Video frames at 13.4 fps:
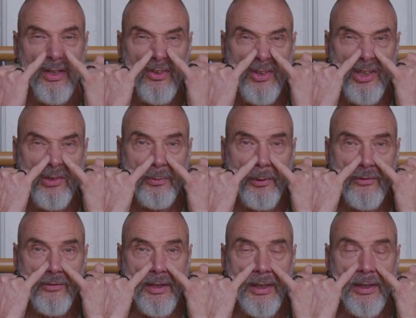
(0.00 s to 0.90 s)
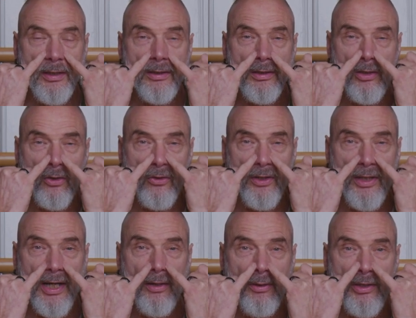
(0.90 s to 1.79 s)
these ones here on the
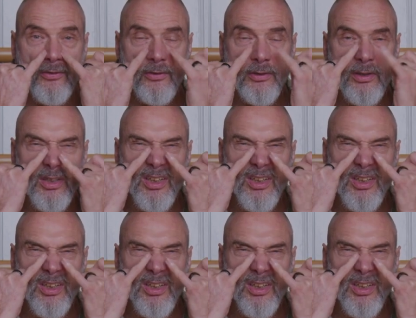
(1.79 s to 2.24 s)
nares